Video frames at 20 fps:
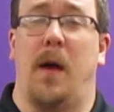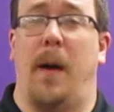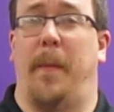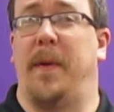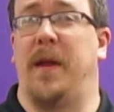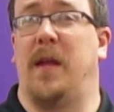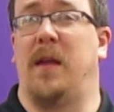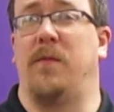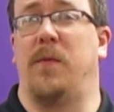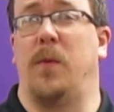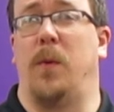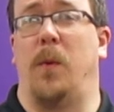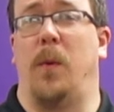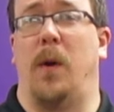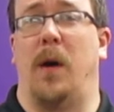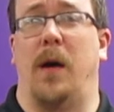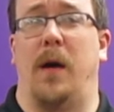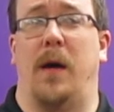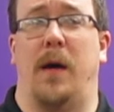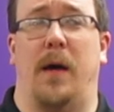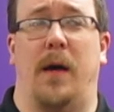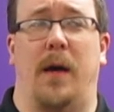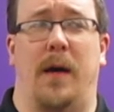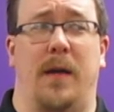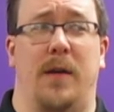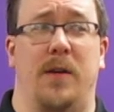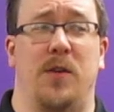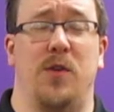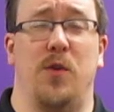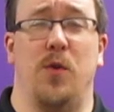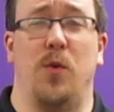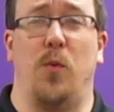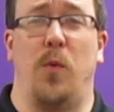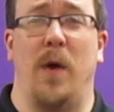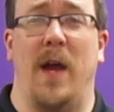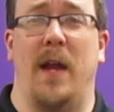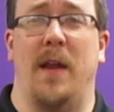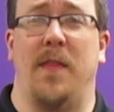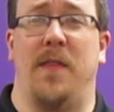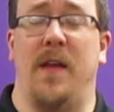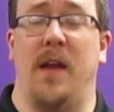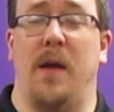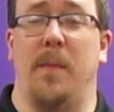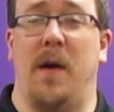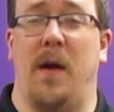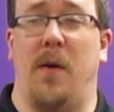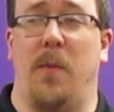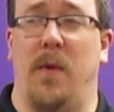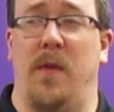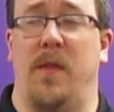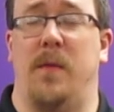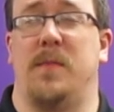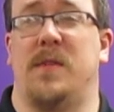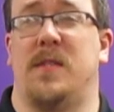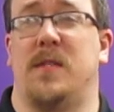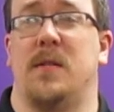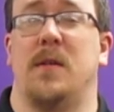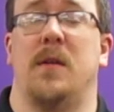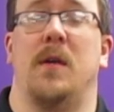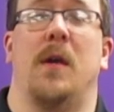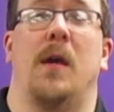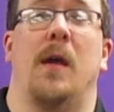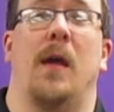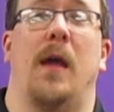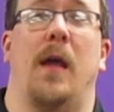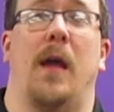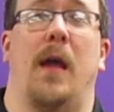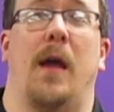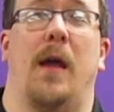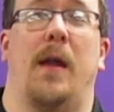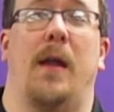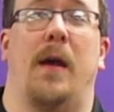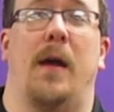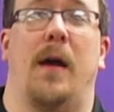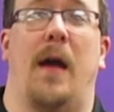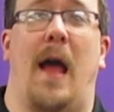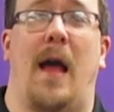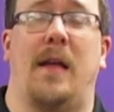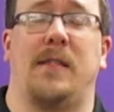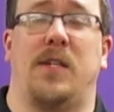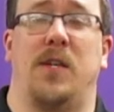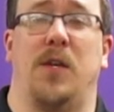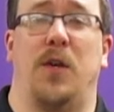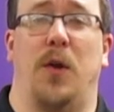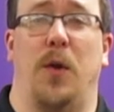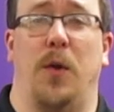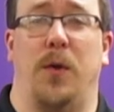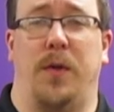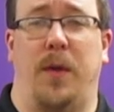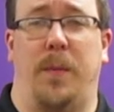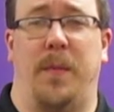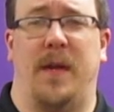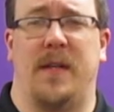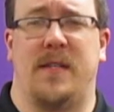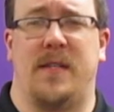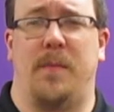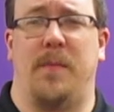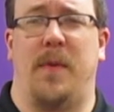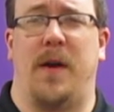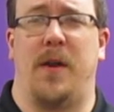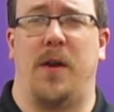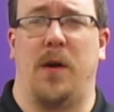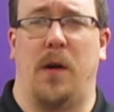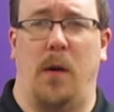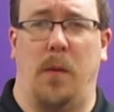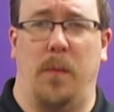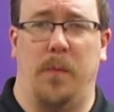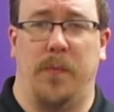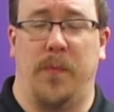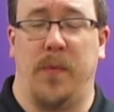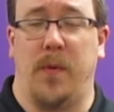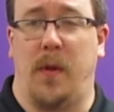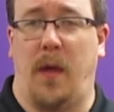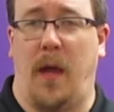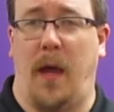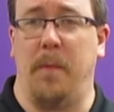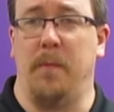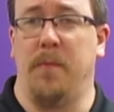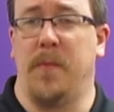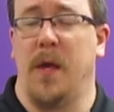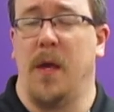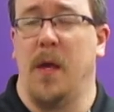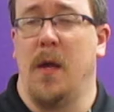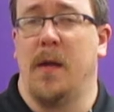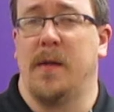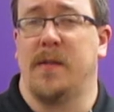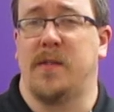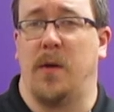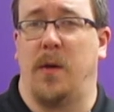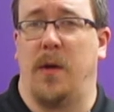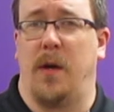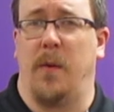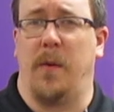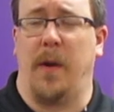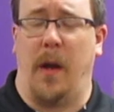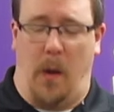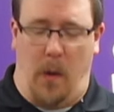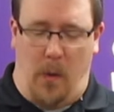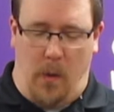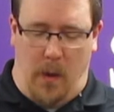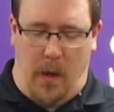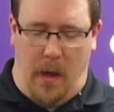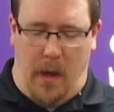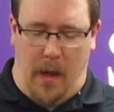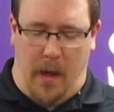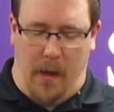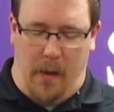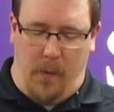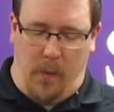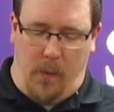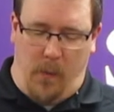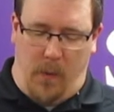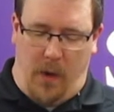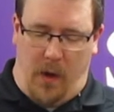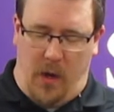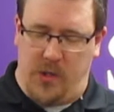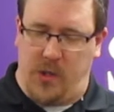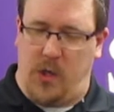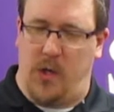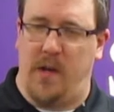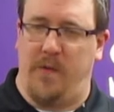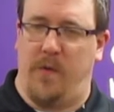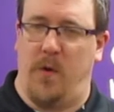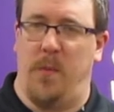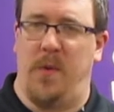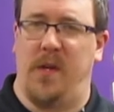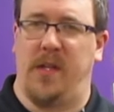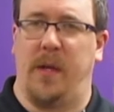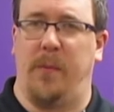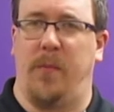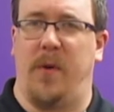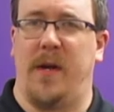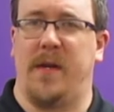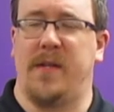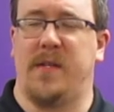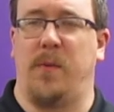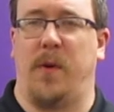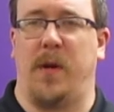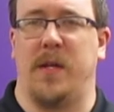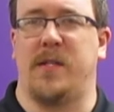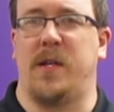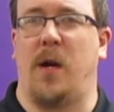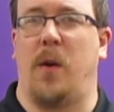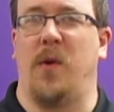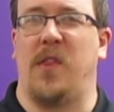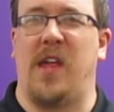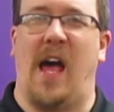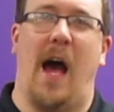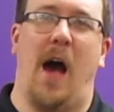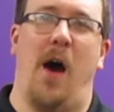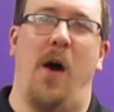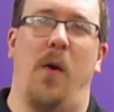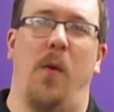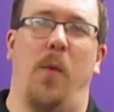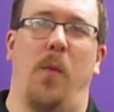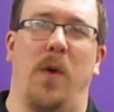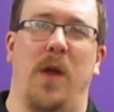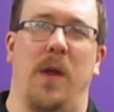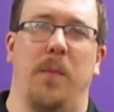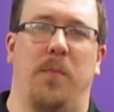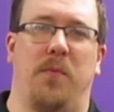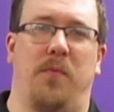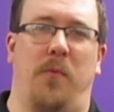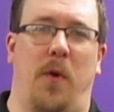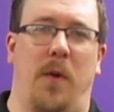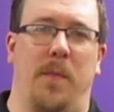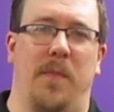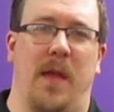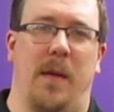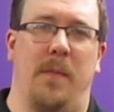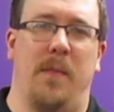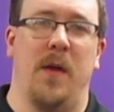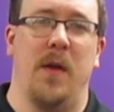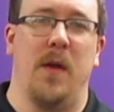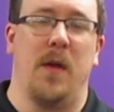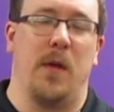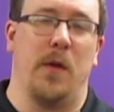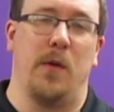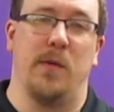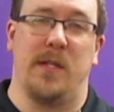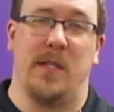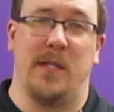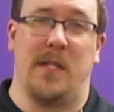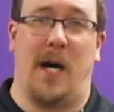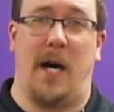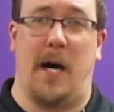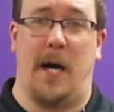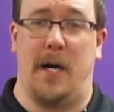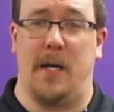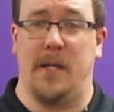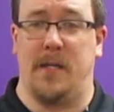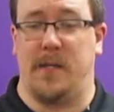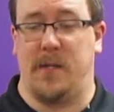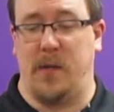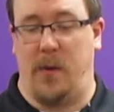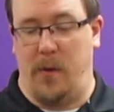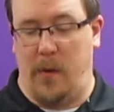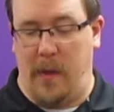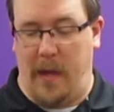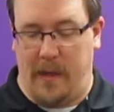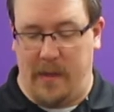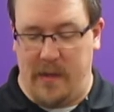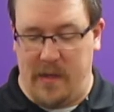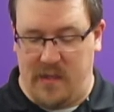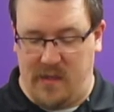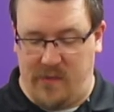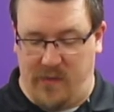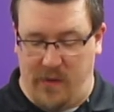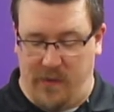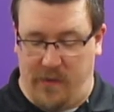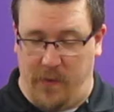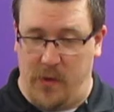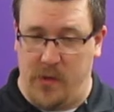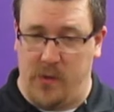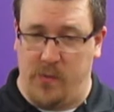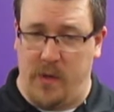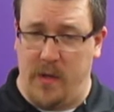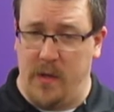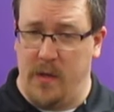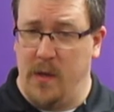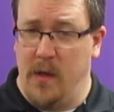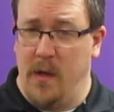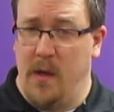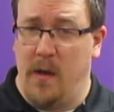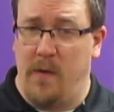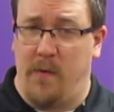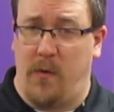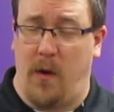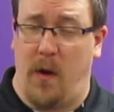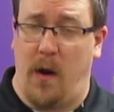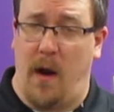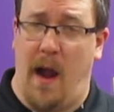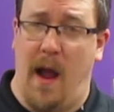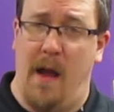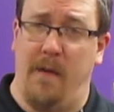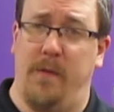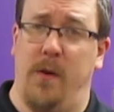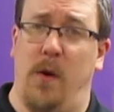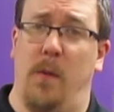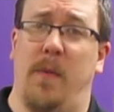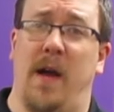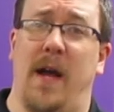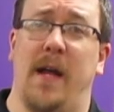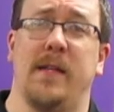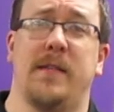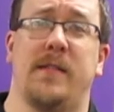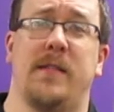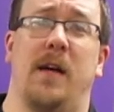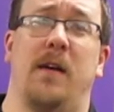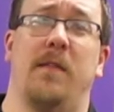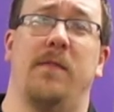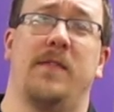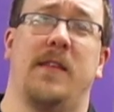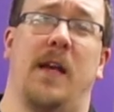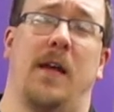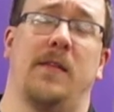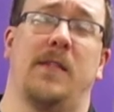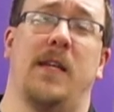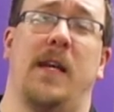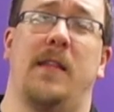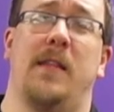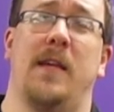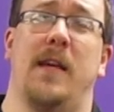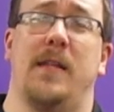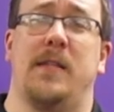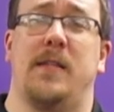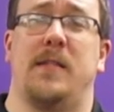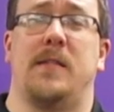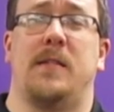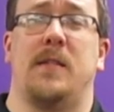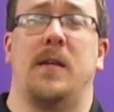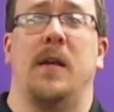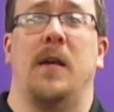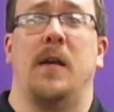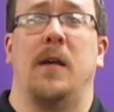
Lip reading: I'm going to give you a new way to think about rhythms and ask you to do a little bit of something on your own. Okay? So here we go. Here's our different building bricks. We're going to start with how we perform them using ta. So like this for the first one. For our half note by itself, sounds like this.